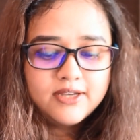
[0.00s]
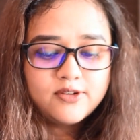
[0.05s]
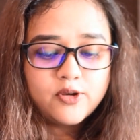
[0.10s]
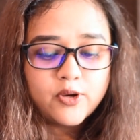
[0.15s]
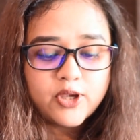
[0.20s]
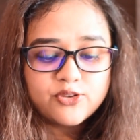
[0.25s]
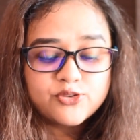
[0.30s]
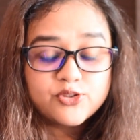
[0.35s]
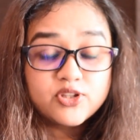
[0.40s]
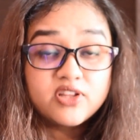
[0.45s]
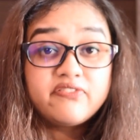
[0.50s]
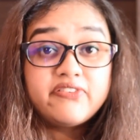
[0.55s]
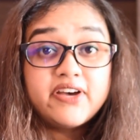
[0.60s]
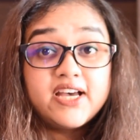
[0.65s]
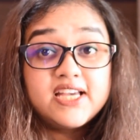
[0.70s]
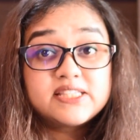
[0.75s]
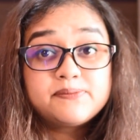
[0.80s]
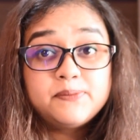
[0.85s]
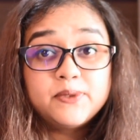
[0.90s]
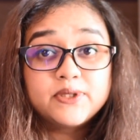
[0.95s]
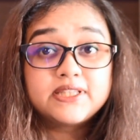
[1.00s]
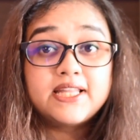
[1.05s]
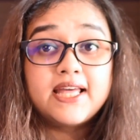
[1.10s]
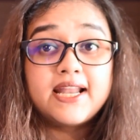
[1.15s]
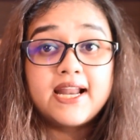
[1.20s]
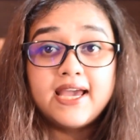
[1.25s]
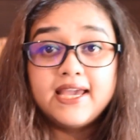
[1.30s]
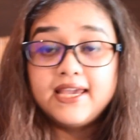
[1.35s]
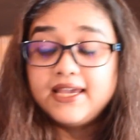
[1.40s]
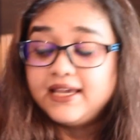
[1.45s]
Okay, so the first book that
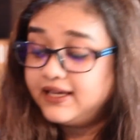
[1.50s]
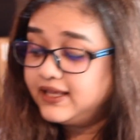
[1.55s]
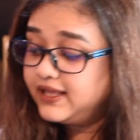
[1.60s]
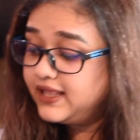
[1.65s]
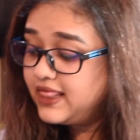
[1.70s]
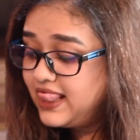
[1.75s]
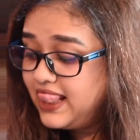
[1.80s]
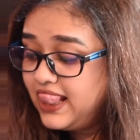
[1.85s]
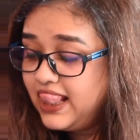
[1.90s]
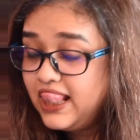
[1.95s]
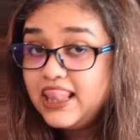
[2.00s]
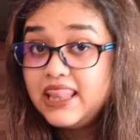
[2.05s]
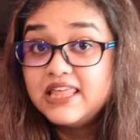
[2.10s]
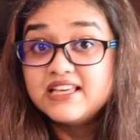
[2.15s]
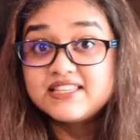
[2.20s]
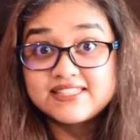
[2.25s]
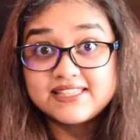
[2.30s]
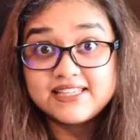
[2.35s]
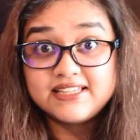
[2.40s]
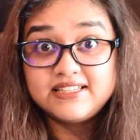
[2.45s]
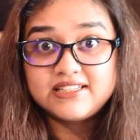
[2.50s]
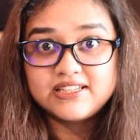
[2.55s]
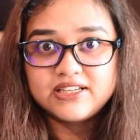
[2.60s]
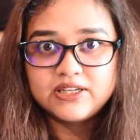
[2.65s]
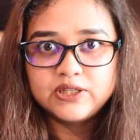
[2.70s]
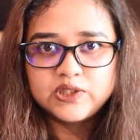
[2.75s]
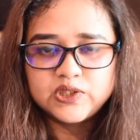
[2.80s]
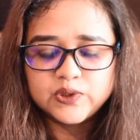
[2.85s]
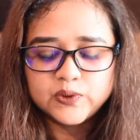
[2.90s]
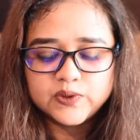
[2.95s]
I listened
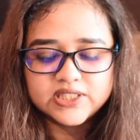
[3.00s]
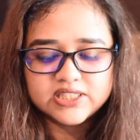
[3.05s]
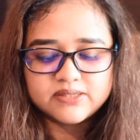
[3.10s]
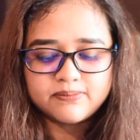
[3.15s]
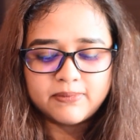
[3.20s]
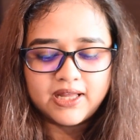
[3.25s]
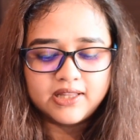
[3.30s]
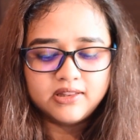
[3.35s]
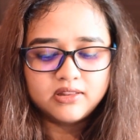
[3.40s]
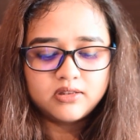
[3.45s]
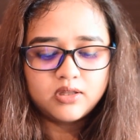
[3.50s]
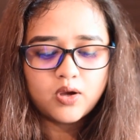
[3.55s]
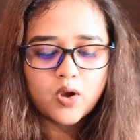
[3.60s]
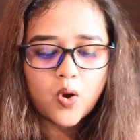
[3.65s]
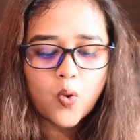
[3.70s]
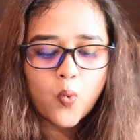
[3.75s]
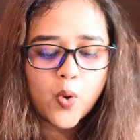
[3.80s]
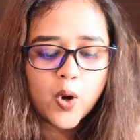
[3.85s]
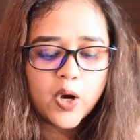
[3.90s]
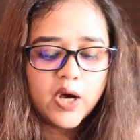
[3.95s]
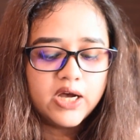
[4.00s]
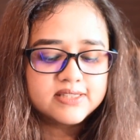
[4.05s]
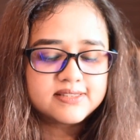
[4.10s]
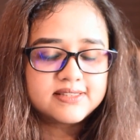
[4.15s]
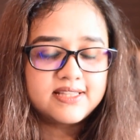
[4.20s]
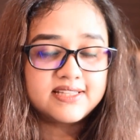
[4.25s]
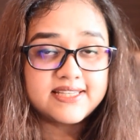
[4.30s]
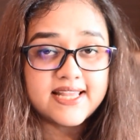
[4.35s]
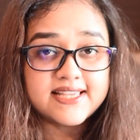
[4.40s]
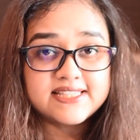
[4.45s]
to this month was
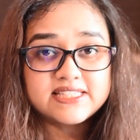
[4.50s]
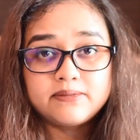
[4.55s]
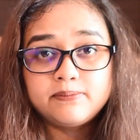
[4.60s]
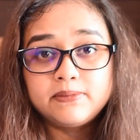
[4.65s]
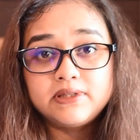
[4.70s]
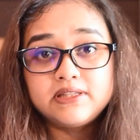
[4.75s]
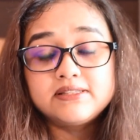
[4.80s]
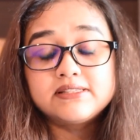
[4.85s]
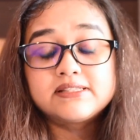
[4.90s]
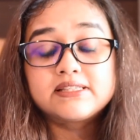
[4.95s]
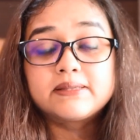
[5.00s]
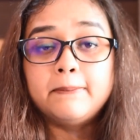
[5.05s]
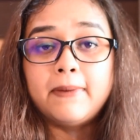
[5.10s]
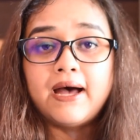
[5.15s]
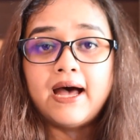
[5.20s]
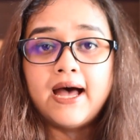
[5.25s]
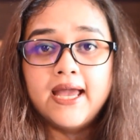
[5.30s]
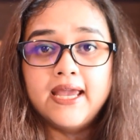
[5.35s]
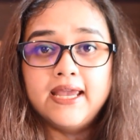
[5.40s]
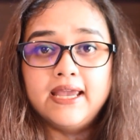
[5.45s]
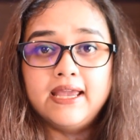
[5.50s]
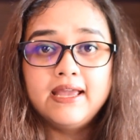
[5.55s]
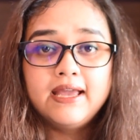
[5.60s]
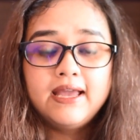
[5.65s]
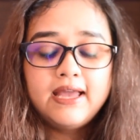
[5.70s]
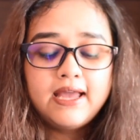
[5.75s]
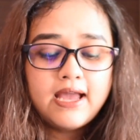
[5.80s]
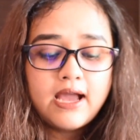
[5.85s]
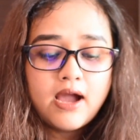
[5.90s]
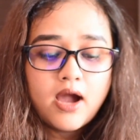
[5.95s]
The Testaments by
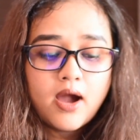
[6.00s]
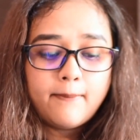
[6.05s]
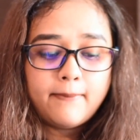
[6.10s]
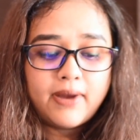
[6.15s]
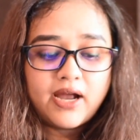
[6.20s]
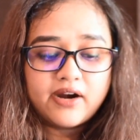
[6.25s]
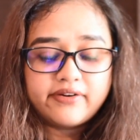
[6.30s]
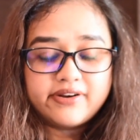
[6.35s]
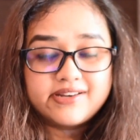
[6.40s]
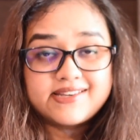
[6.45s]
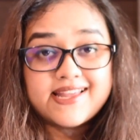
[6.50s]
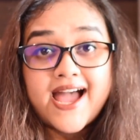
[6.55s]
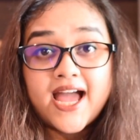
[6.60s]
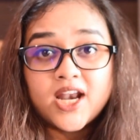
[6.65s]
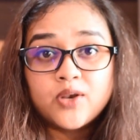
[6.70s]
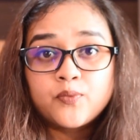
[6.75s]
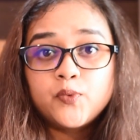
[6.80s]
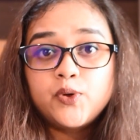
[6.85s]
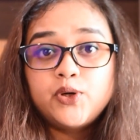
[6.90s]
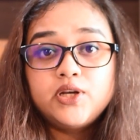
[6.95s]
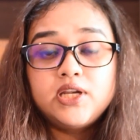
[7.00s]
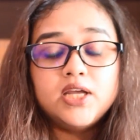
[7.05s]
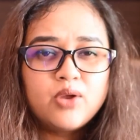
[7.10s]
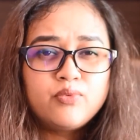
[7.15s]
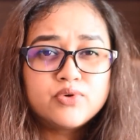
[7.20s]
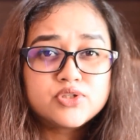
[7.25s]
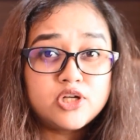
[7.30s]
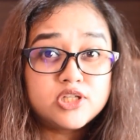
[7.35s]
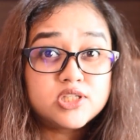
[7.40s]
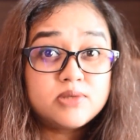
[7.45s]
Margaret Atwood. It
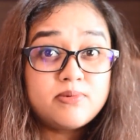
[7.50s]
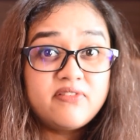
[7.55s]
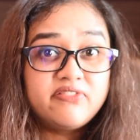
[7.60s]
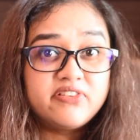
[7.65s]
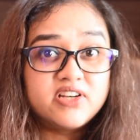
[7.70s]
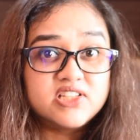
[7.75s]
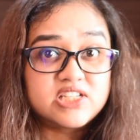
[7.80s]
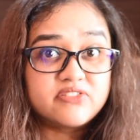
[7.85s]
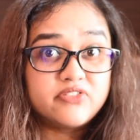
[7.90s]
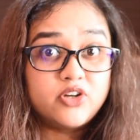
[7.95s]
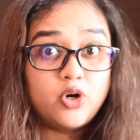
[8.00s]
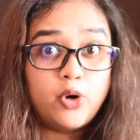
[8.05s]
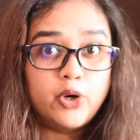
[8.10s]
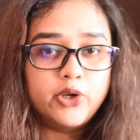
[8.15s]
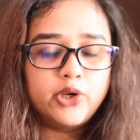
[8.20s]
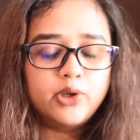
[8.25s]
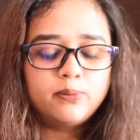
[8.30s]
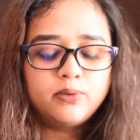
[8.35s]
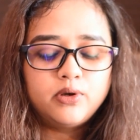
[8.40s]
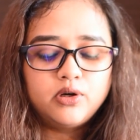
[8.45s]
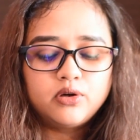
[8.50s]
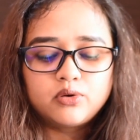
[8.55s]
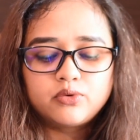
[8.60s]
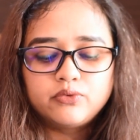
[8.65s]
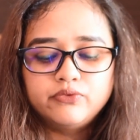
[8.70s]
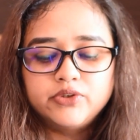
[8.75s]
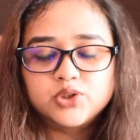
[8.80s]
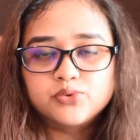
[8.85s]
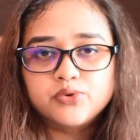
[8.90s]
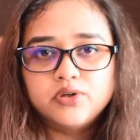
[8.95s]
was also my first ever audiobook,
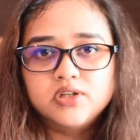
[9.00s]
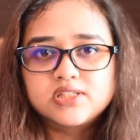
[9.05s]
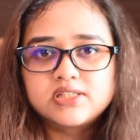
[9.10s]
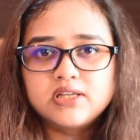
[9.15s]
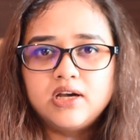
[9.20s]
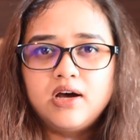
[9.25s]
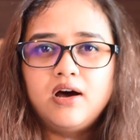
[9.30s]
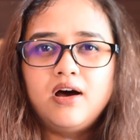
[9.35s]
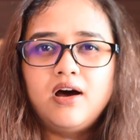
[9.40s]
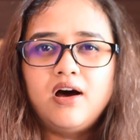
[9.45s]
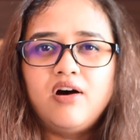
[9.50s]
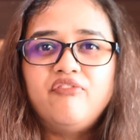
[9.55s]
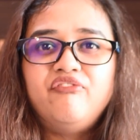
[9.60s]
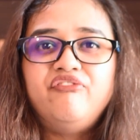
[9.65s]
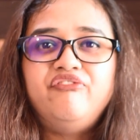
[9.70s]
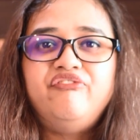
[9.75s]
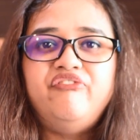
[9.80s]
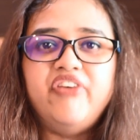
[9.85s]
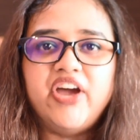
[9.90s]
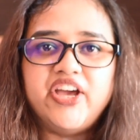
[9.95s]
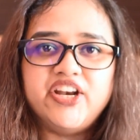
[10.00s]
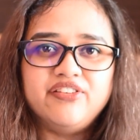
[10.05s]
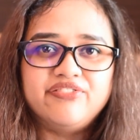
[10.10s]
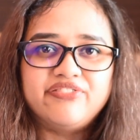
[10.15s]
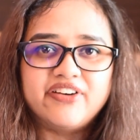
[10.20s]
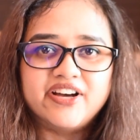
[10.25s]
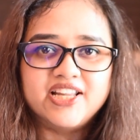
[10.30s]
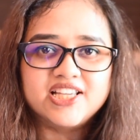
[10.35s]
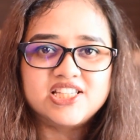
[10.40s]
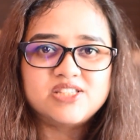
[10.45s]
which was a very
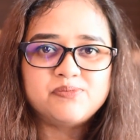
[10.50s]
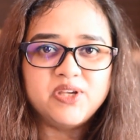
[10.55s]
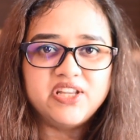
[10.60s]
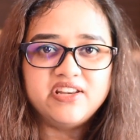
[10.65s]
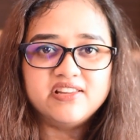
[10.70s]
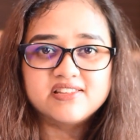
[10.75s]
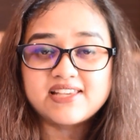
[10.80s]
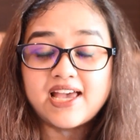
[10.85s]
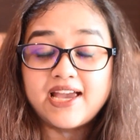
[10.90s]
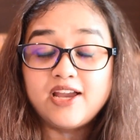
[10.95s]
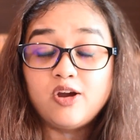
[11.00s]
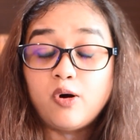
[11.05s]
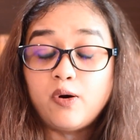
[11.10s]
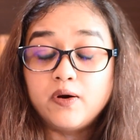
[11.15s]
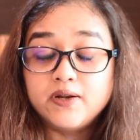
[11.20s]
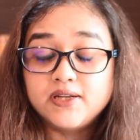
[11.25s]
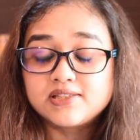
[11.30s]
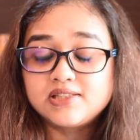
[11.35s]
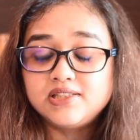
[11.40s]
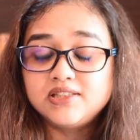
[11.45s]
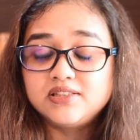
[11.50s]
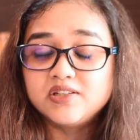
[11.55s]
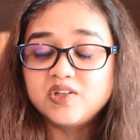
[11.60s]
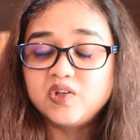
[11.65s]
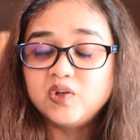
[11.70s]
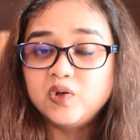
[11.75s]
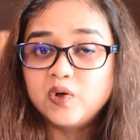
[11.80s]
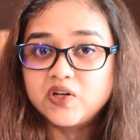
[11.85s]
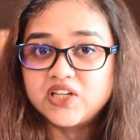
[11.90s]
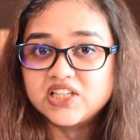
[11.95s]
fun experience. I honestly
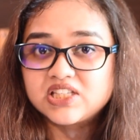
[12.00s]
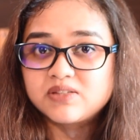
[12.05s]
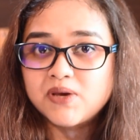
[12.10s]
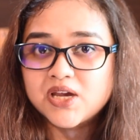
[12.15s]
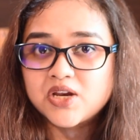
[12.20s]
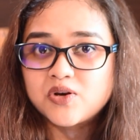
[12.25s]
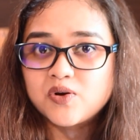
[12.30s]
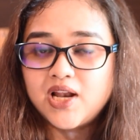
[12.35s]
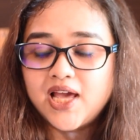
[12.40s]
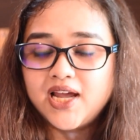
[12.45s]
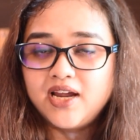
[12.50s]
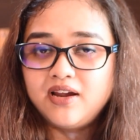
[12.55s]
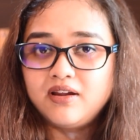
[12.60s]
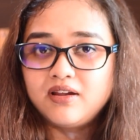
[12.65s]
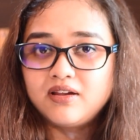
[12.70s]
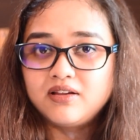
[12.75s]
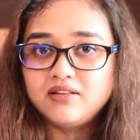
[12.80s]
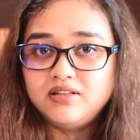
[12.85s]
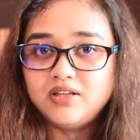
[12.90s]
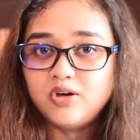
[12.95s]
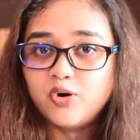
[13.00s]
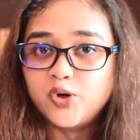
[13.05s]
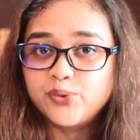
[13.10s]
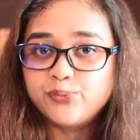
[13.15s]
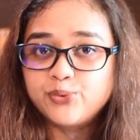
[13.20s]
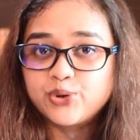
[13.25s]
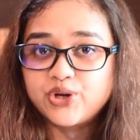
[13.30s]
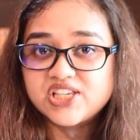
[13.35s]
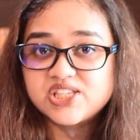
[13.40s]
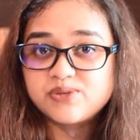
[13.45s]
did not expect to like the
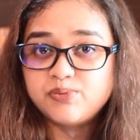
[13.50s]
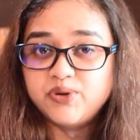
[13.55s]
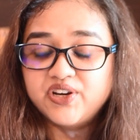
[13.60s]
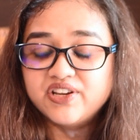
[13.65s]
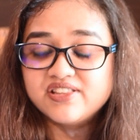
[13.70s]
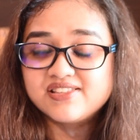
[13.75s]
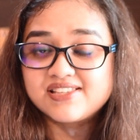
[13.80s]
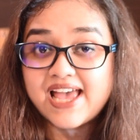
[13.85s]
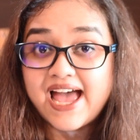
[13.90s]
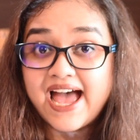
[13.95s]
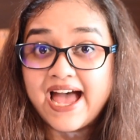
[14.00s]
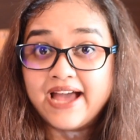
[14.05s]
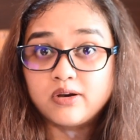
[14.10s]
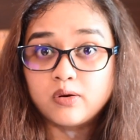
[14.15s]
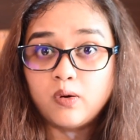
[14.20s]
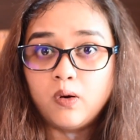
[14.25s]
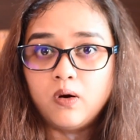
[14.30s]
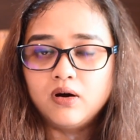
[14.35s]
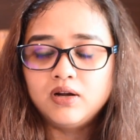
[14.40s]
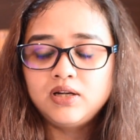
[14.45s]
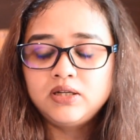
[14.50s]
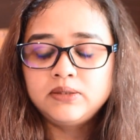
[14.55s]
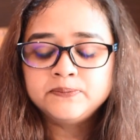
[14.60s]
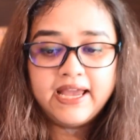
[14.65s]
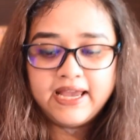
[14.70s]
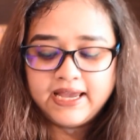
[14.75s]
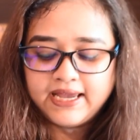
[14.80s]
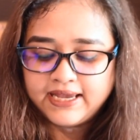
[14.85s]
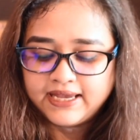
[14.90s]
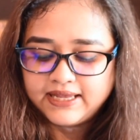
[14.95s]
audiobook experience at all,
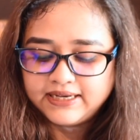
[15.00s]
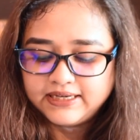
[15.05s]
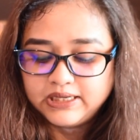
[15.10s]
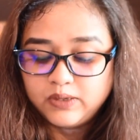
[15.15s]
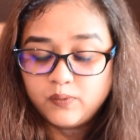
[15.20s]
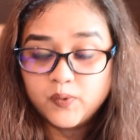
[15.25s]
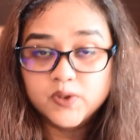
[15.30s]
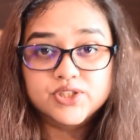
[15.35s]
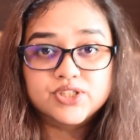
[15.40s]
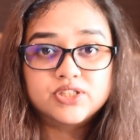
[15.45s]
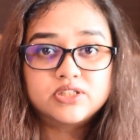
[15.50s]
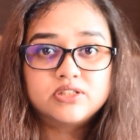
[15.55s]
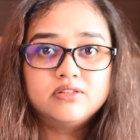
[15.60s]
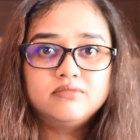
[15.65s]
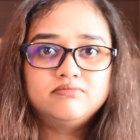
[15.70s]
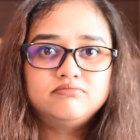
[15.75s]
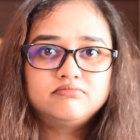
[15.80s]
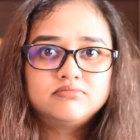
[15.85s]
and it was